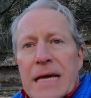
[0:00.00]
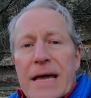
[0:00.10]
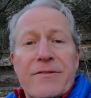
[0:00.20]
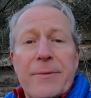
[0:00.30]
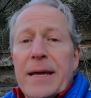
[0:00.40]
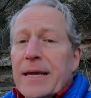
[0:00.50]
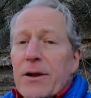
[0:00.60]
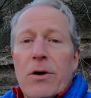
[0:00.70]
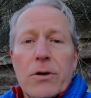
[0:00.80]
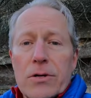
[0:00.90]
And for me, it
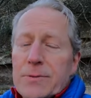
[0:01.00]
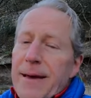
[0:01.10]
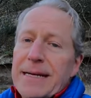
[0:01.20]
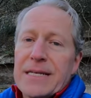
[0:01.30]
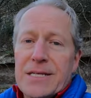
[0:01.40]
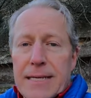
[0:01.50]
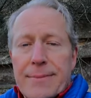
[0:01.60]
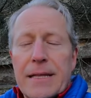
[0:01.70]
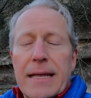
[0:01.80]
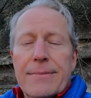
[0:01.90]
all goes back to
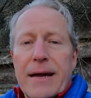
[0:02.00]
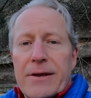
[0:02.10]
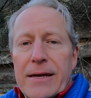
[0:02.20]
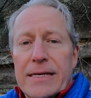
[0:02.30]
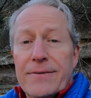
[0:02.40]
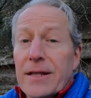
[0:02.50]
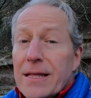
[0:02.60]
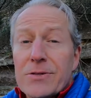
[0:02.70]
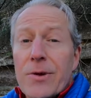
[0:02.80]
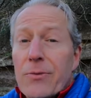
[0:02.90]
stimulating my creativity.
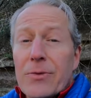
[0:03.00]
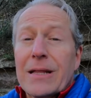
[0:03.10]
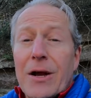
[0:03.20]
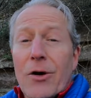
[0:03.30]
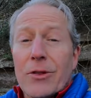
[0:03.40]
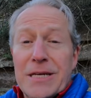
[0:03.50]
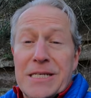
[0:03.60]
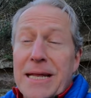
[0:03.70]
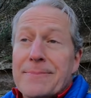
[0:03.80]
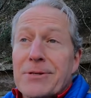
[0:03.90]
That's what really all these
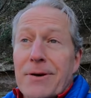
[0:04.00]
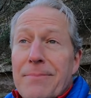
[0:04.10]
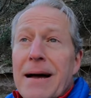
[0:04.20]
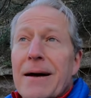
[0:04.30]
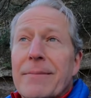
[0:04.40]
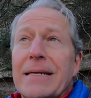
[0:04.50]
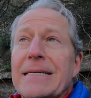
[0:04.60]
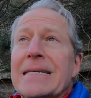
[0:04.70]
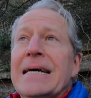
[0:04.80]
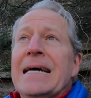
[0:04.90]
tips are about,
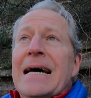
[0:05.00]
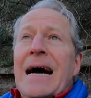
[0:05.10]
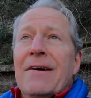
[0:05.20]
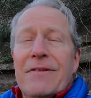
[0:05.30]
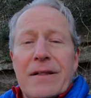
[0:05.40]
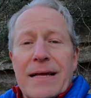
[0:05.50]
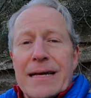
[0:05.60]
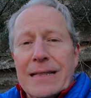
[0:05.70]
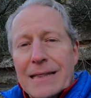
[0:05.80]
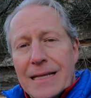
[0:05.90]
because I felt like
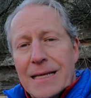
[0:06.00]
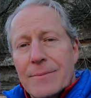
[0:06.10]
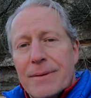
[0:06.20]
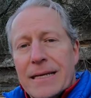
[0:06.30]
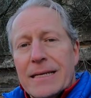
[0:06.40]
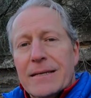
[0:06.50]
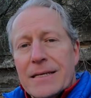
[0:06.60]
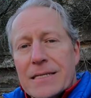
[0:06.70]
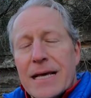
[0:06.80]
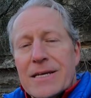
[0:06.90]
a little bit
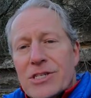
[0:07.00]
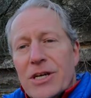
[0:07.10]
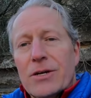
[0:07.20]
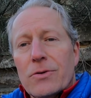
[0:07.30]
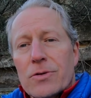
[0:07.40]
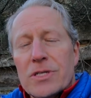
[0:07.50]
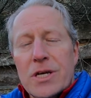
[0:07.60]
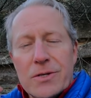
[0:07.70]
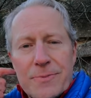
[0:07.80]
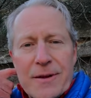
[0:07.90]
this last year or
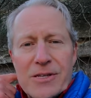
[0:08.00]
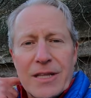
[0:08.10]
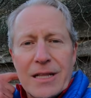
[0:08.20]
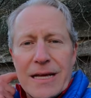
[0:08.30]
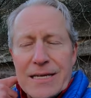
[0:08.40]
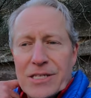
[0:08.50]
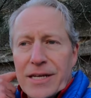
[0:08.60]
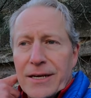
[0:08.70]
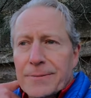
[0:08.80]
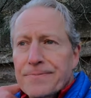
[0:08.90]
so, especially in the last
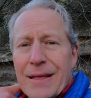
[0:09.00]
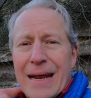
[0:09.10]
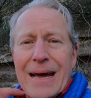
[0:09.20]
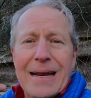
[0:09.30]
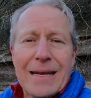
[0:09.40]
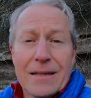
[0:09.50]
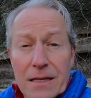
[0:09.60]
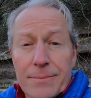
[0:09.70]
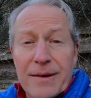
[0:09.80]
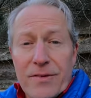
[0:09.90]
year, that I got in a
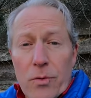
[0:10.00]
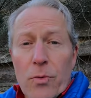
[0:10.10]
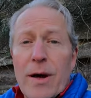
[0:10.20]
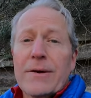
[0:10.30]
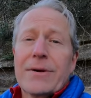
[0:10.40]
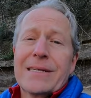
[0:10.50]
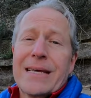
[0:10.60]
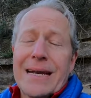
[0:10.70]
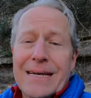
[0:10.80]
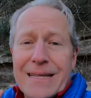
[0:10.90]
little bit of a rut where I just
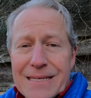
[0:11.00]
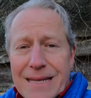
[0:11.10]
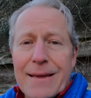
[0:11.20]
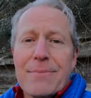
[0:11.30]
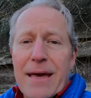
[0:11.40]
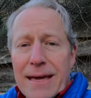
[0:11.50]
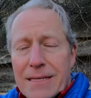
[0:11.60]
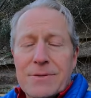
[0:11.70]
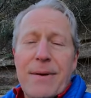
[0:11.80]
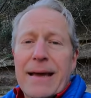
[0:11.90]
kind of did the same thing
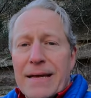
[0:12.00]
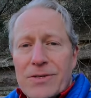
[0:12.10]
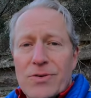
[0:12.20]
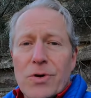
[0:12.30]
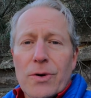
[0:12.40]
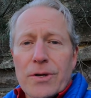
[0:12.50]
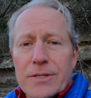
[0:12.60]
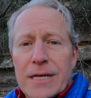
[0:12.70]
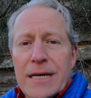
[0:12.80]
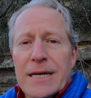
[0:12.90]
and just bang out
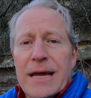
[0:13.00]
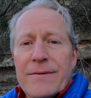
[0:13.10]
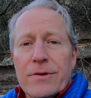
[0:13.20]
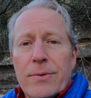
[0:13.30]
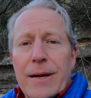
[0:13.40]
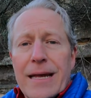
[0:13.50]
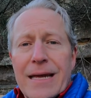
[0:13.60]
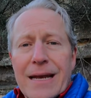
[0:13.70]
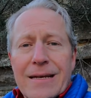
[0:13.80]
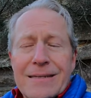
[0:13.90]
tutorials every week.
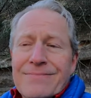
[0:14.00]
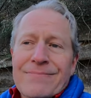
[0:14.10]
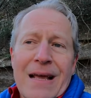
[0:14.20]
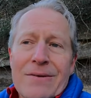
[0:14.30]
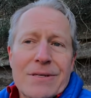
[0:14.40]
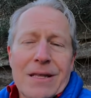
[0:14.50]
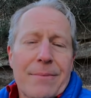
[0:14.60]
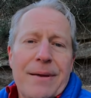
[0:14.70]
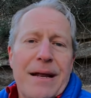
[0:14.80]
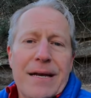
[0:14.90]
And I was a
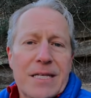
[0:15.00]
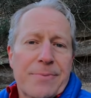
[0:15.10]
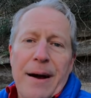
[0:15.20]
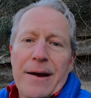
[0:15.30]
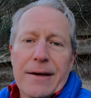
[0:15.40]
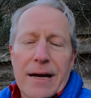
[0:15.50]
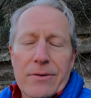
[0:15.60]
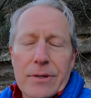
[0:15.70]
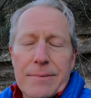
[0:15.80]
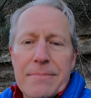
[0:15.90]
little bit uninspired, I
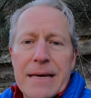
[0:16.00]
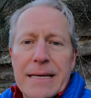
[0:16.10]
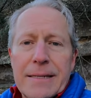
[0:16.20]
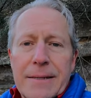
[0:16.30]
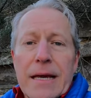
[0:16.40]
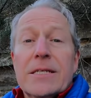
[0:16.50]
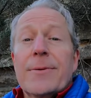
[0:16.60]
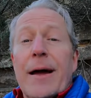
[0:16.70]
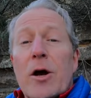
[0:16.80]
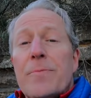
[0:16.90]
will admit. And so
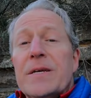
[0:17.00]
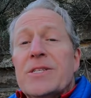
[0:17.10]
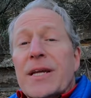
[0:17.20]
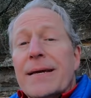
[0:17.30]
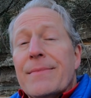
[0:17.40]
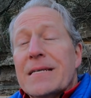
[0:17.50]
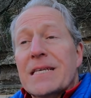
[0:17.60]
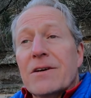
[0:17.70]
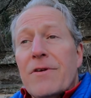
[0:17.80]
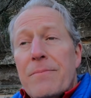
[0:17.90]
my hope is to get
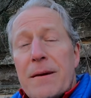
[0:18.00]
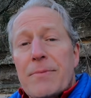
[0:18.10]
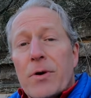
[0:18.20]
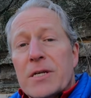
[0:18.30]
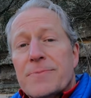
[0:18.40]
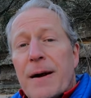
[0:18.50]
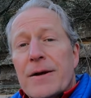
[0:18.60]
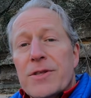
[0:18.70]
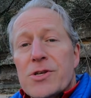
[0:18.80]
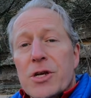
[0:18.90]
myself a bit more
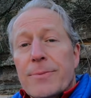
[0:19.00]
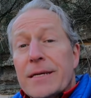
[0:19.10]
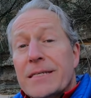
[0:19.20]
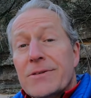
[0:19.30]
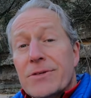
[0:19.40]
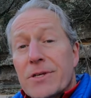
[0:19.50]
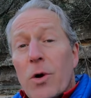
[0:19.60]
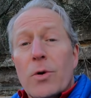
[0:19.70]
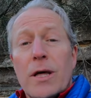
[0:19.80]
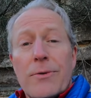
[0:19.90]
inspired this year, because there's a
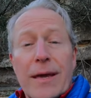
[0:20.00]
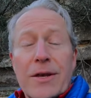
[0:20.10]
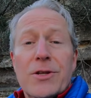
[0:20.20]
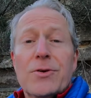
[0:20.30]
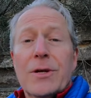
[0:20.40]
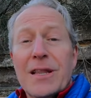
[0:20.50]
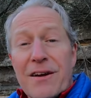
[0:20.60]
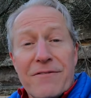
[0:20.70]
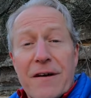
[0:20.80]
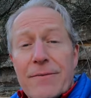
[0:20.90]
whole lot we can do and a lot
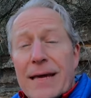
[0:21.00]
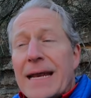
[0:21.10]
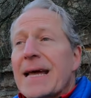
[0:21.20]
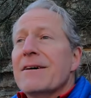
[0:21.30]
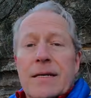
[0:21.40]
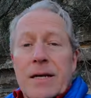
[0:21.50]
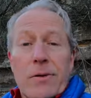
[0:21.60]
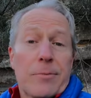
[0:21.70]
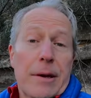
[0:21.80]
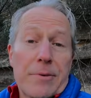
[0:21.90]
of fun we can have. And I
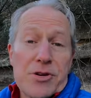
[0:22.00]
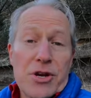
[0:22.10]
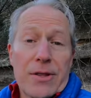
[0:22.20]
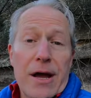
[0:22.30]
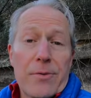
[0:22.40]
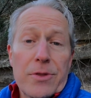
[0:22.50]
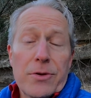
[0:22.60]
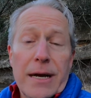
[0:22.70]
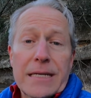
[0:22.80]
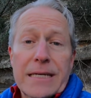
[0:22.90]
want to be able to share that with you
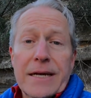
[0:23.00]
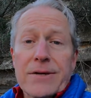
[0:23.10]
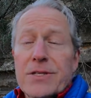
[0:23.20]
guys here.